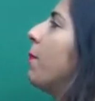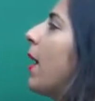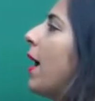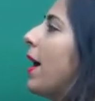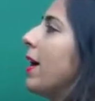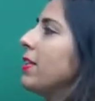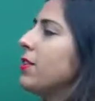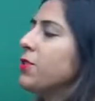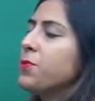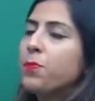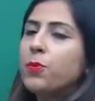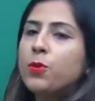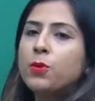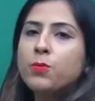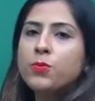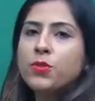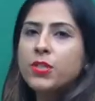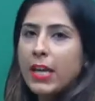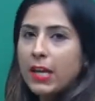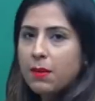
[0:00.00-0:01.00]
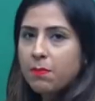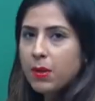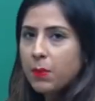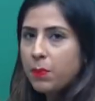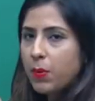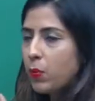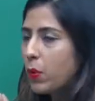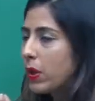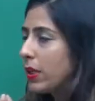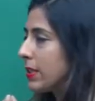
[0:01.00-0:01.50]
by the sperms can be
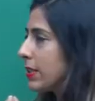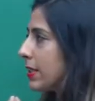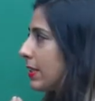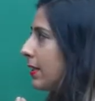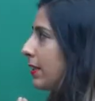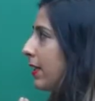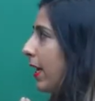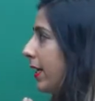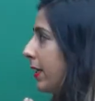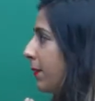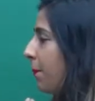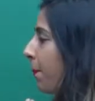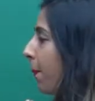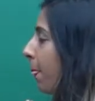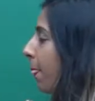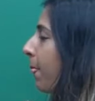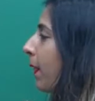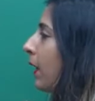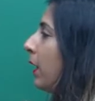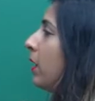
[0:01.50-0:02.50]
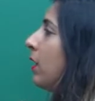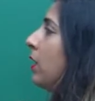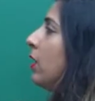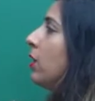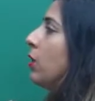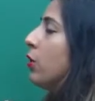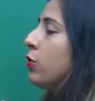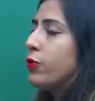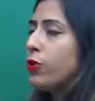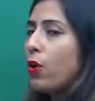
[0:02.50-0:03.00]
prevented, right?
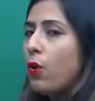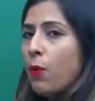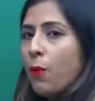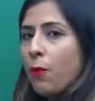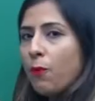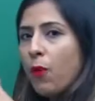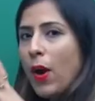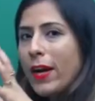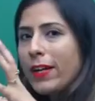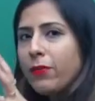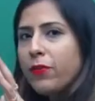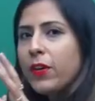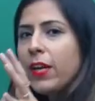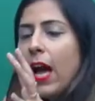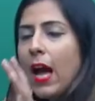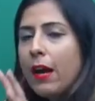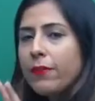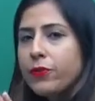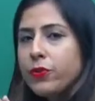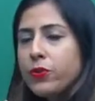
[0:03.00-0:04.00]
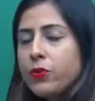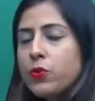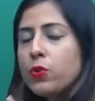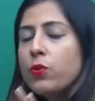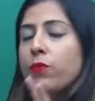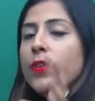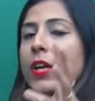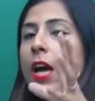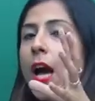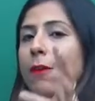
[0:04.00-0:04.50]
So, what we have to do,
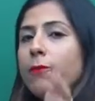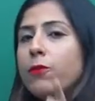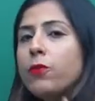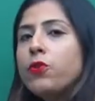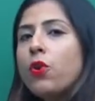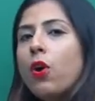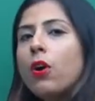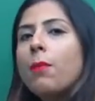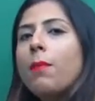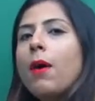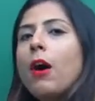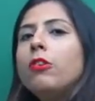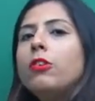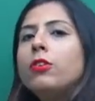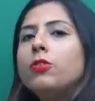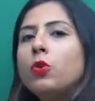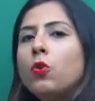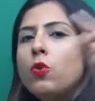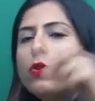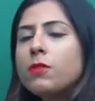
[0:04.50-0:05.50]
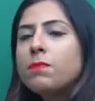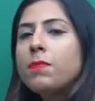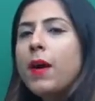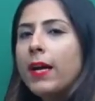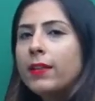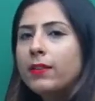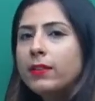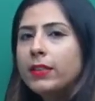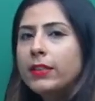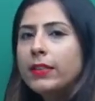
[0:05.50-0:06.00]
we have to talk about those
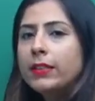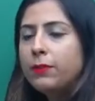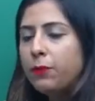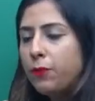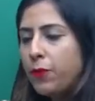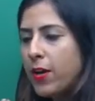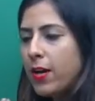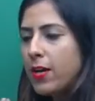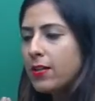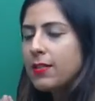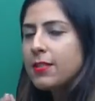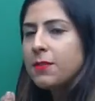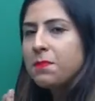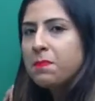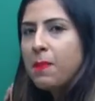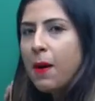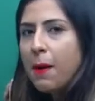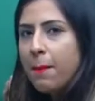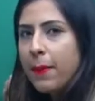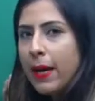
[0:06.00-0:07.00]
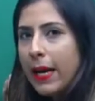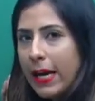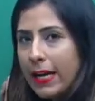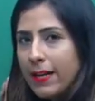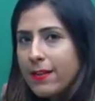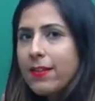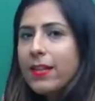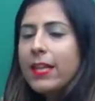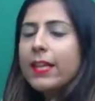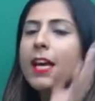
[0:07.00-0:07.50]
methods where the sperm
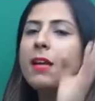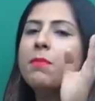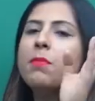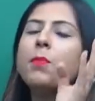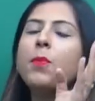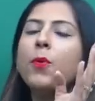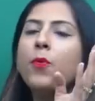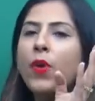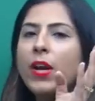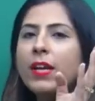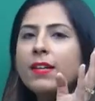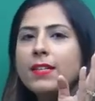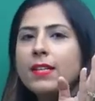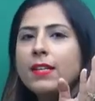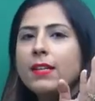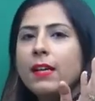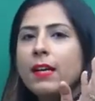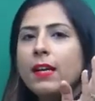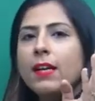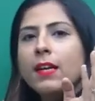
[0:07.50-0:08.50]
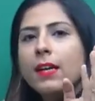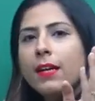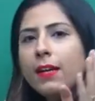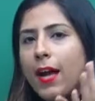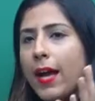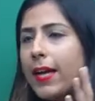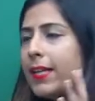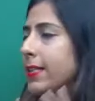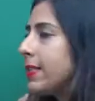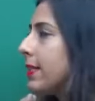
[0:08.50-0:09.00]
entry can be prevented,
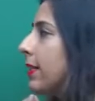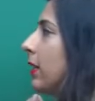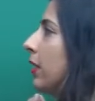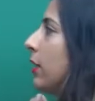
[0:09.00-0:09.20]
right?